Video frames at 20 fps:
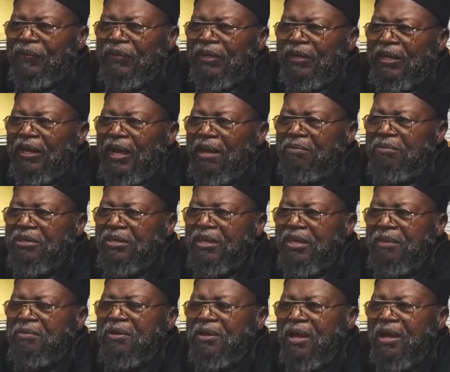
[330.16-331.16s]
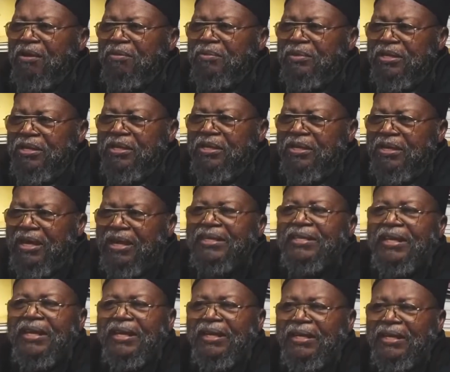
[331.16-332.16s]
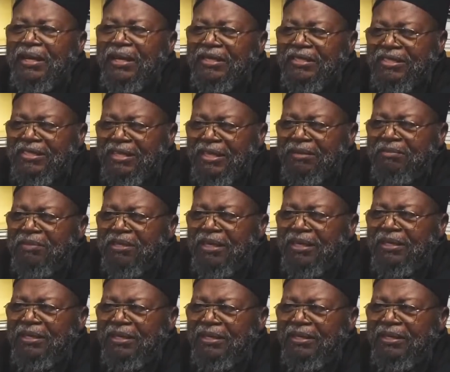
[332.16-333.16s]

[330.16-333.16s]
And I became an Ahmadi that day, that same day.